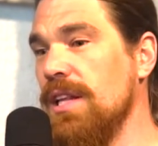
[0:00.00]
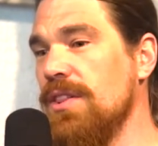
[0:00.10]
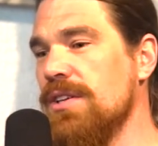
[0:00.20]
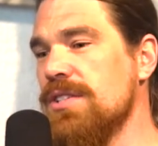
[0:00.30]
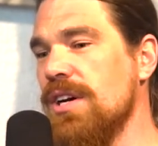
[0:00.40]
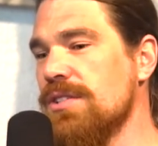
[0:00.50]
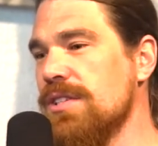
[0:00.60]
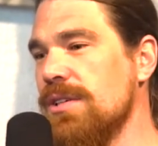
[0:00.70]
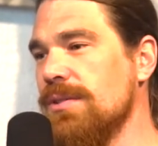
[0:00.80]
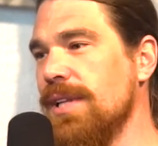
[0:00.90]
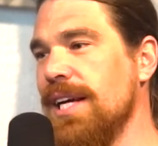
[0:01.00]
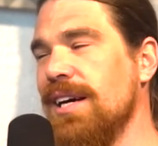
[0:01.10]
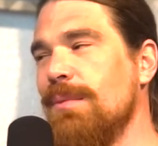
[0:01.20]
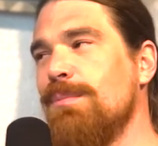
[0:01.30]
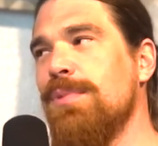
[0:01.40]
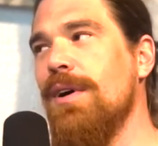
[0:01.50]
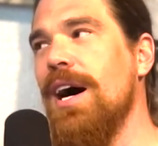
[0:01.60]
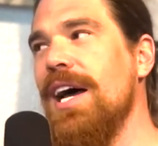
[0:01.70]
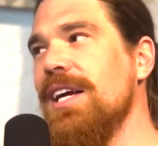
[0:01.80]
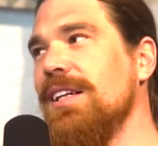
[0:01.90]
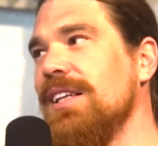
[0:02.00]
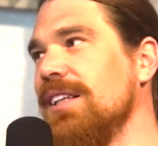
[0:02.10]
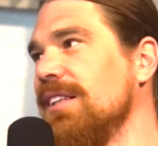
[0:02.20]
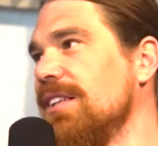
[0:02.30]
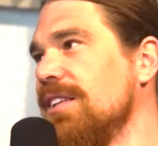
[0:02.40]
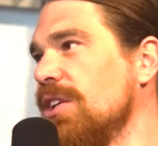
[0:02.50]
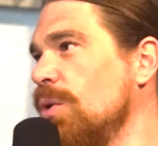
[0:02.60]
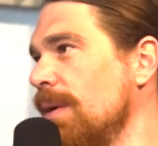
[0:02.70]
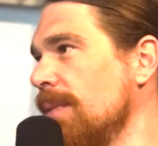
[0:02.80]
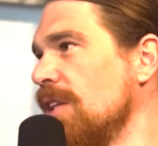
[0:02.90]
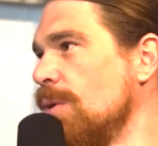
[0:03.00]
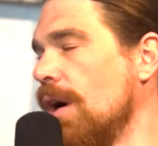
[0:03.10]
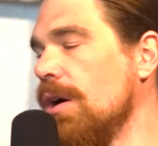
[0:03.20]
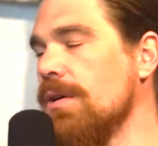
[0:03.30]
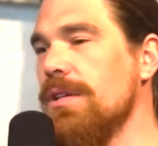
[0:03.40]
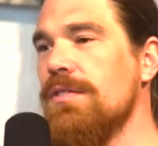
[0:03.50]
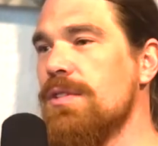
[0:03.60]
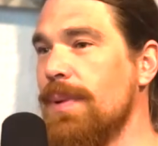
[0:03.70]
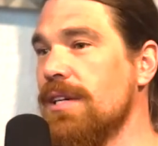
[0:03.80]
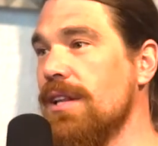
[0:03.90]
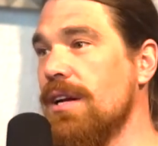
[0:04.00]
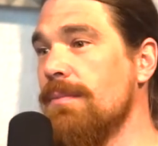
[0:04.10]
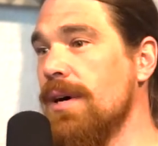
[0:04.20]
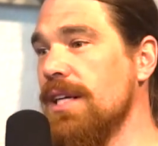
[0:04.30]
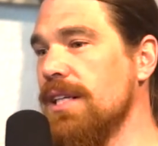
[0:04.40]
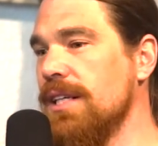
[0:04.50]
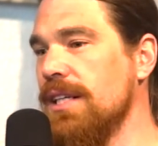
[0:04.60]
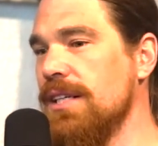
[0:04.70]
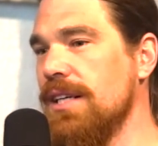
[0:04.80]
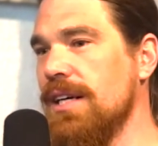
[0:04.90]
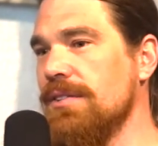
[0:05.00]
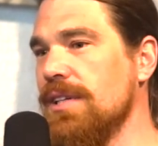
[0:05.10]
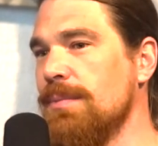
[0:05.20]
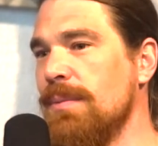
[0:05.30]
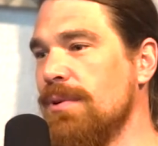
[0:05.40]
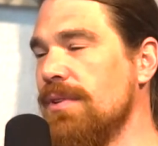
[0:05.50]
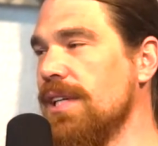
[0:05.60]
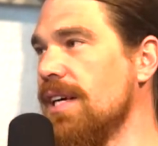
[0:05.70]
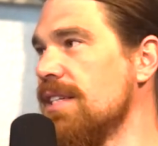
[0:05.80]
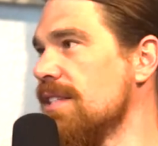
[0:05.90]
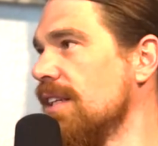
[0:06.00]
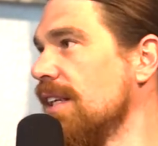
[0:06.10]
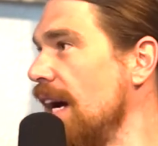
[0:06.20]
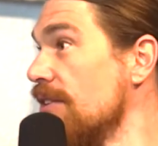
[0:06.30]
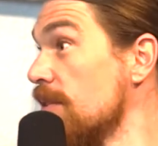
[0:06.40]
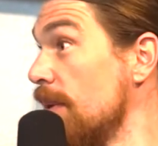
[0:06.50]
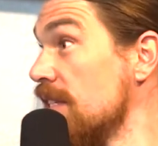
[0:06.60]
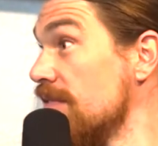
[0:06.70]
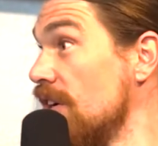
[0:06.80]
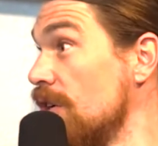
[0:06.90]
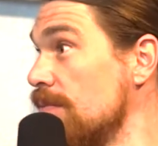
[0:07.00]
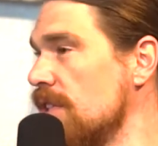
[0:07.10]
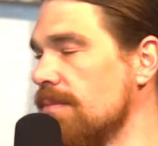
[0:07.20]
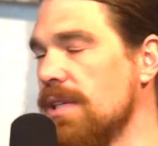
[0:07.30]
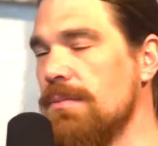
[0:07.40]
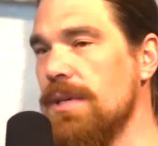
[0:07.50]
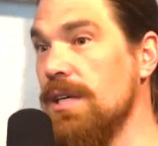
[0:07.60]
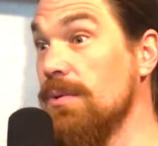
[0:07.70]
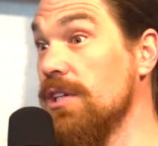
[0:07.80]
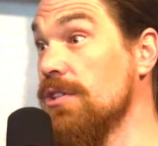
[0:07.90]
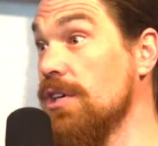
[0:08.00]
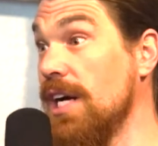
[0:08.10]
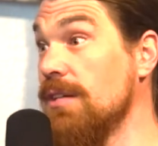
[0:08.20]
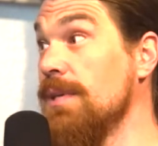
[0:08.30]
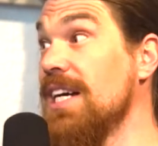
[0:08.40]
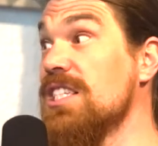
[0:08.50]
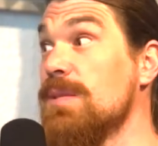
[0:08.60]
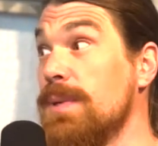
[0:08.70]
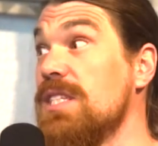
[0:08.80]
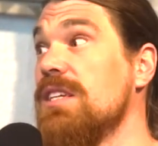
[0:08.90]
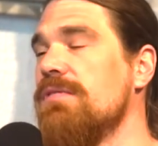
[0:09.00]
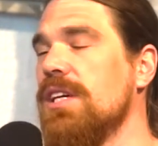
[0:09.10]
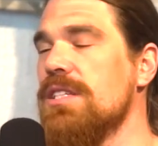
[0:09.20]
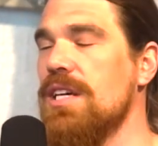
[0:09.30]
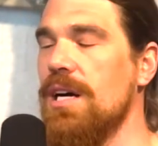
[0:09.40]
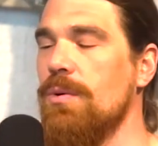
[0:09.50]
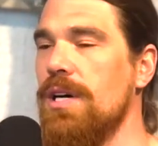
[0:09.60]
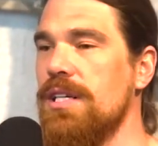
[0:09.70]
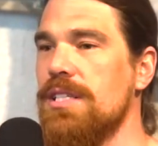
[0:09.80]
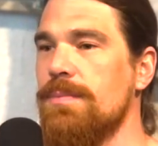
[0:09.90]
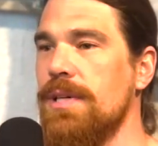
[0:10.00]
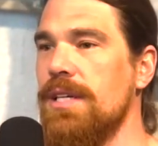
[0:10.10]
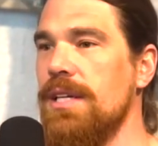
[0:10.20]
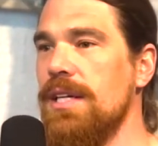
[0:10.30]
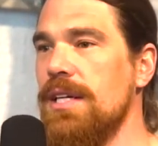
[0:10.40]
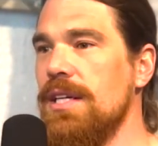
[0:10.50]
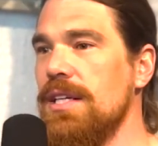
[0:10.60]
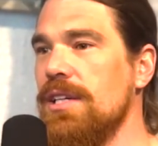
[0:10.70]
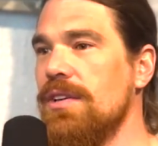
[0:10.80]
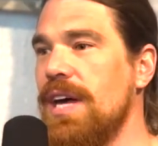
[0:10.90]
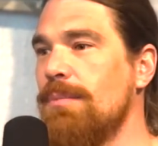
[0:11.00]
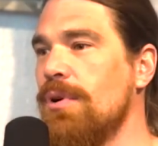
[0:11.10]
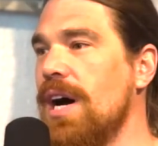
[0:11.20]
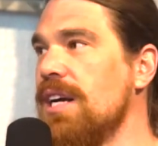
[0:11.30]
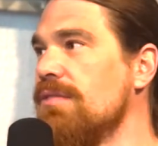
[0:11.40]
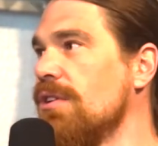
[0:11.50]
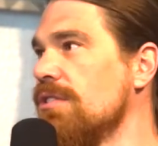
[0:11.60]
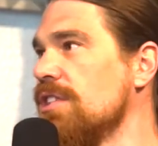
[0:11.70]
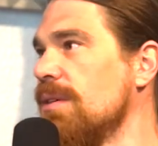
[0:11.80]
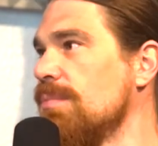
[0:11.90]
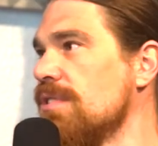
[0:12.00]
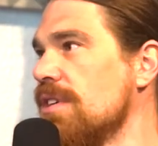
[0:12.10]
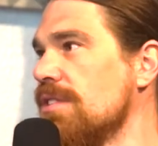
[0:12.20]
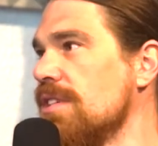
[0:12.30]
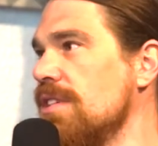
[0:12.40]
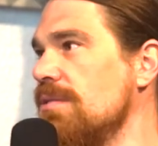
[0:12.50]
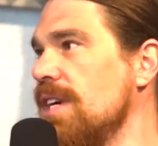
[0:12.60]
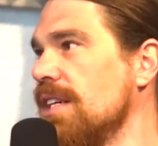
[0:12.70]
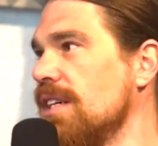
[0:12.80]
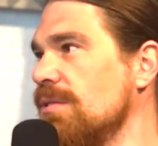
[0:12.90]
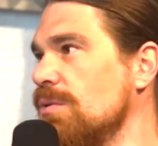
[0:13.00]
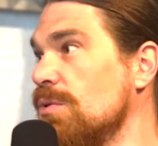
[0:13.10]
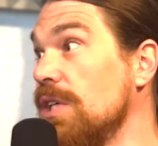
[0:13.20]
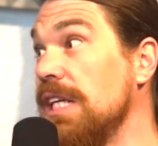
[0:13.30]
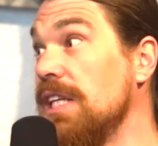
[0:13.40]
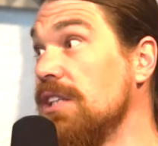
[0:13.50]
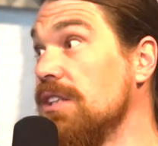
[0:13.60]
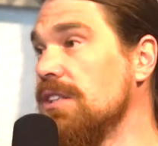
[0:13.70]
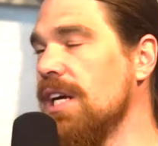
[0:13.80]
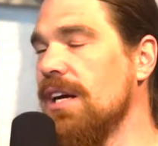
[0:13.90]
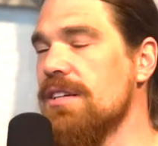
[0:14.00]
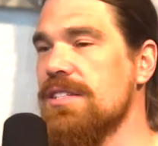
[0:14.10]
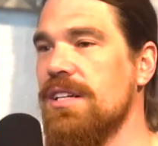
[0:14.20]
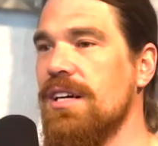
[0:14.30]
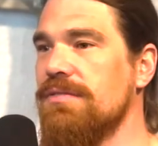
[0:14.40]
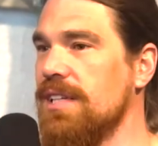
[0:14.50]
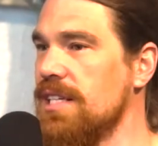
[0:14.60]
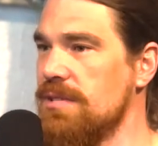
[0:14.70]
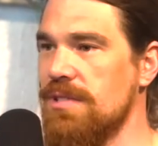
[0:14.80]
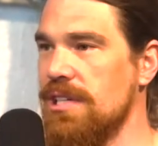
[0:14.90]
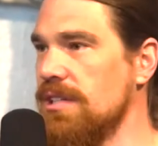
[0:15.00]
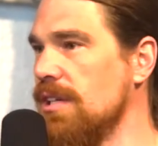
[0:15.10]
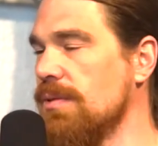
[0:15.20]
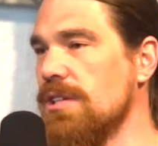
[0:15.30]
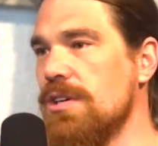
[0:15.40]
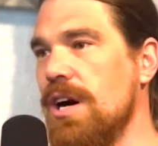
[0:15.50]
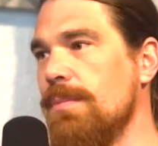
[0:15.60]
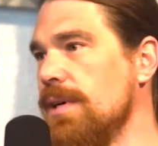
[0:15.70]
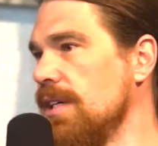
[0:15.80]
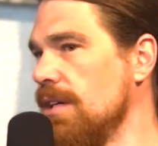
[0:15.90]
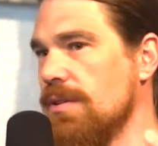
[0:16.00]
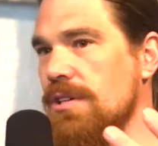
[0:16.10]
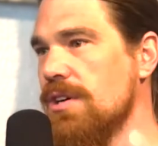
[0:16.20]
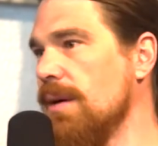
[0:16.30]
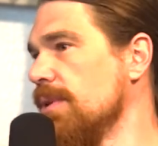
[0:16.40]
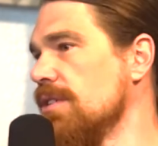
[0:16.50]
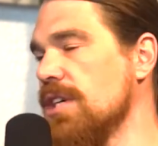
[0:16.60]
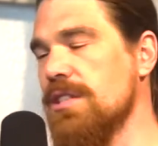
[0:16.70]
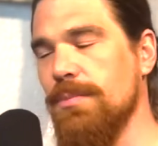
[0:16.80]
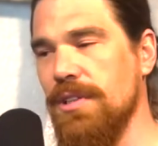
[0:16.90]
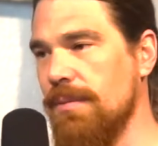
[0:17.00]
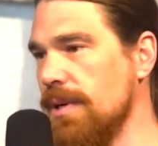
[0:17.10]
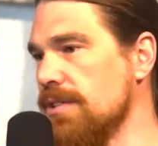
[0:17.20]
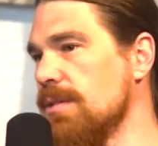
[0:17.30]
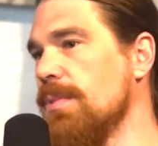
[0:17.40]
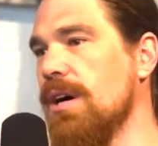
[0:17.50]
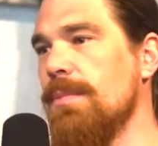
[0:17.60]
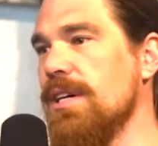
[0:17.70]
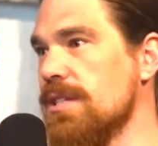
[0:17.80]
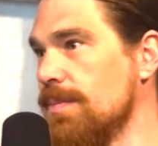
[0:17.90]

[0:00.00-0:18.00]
there's also like a pride in the equipment you own. You've spent a lot of money in it. I don't think people realize like how expensive a home gym can be when you're trying to be as specific as I was. But you know, that pride of ownership results in you taking really good care of stuff. And as a result, you don't want to drop it. You don't want to drop your adjustable dumbbells, your barbells.